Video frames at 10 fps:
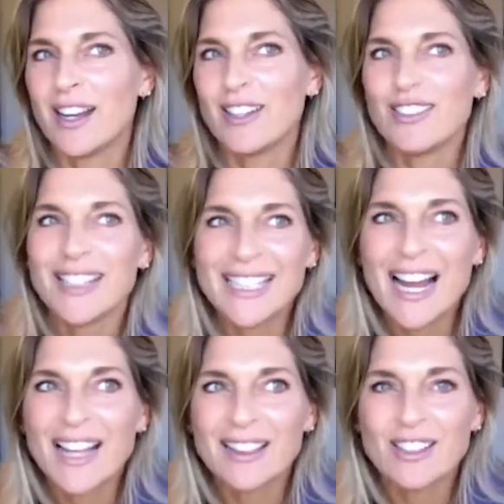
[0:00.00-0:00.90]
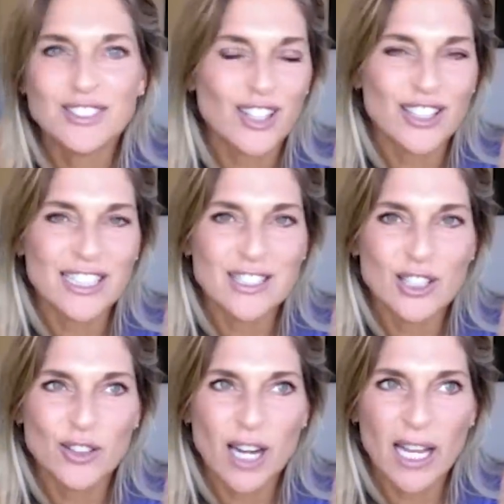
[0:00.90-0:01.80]
are you kidding i love talking
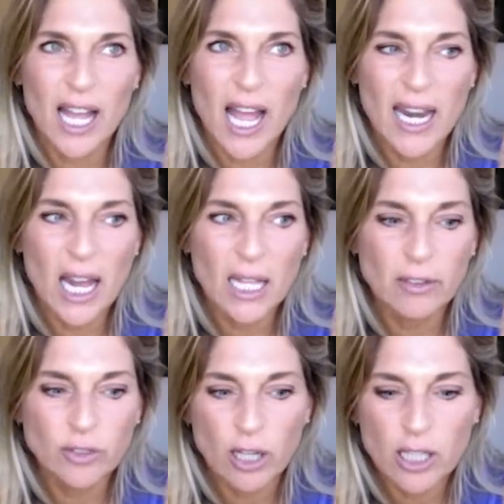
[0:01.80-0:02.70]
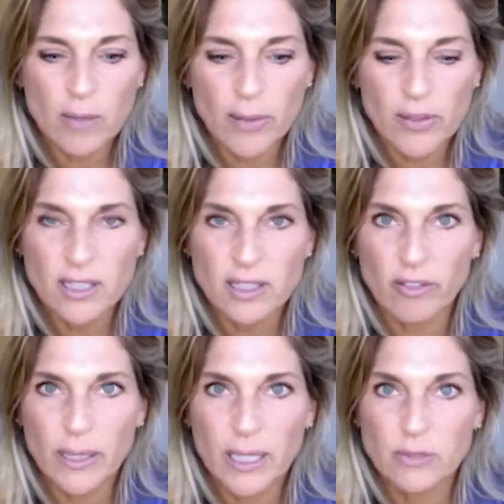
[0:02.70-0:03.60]
to you and i and i love talking about this
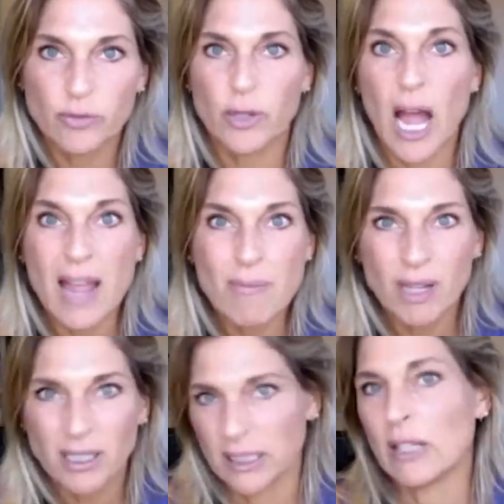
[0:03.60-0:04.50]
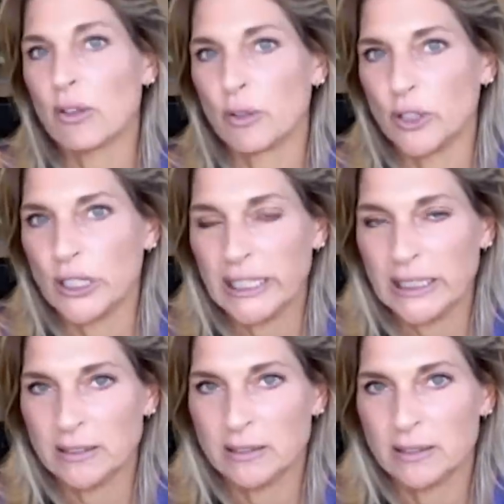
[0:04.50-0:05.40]
stuff because for, i'm muddling through it
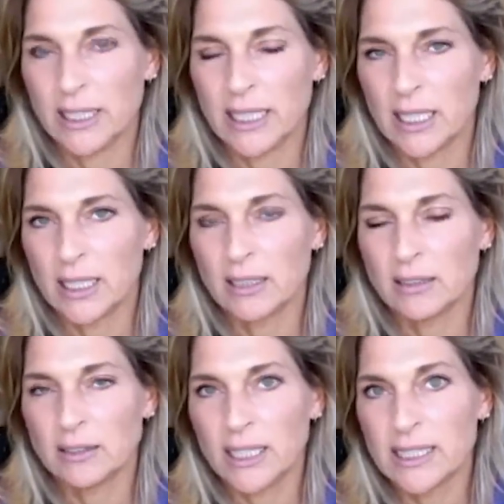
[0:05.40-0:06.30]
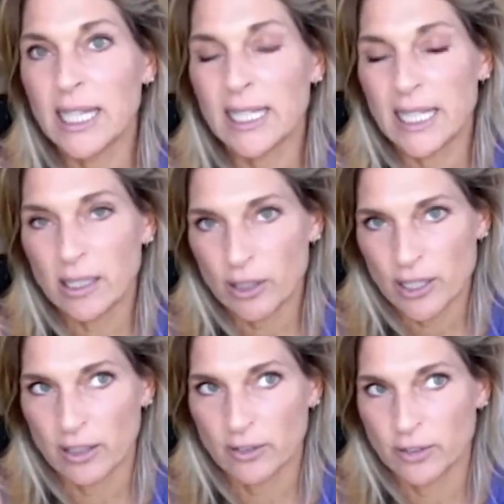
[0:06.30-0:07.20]
like yeah, let's not kid
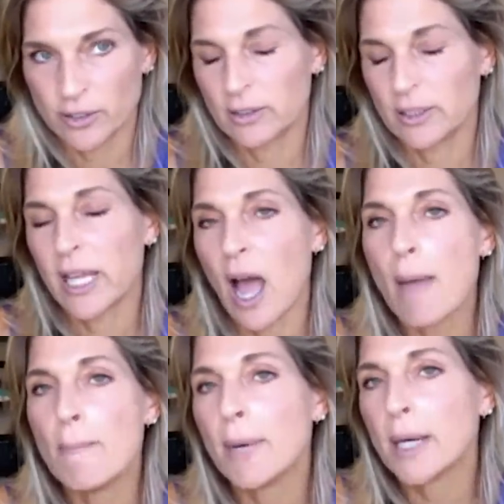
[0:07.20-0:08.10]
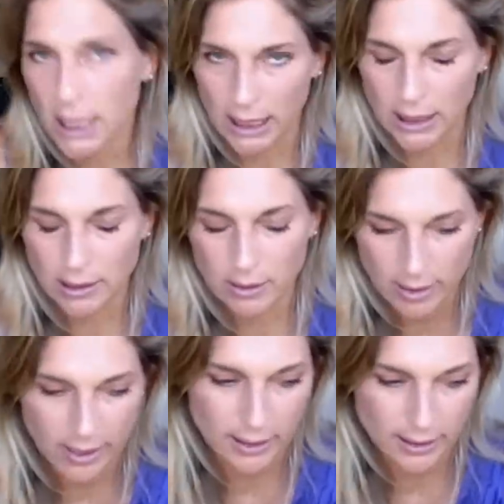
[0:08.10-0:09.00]
ourselves like i'm muddling
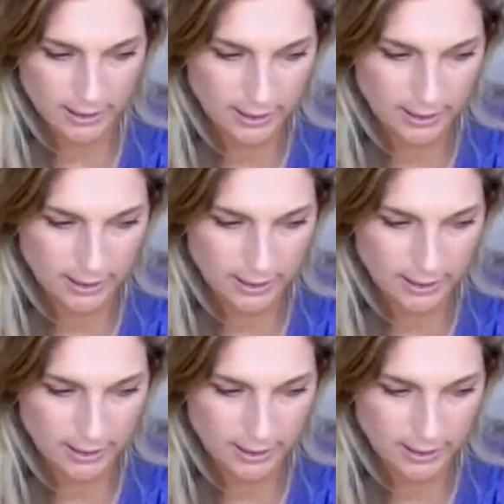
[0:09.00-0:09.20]
okay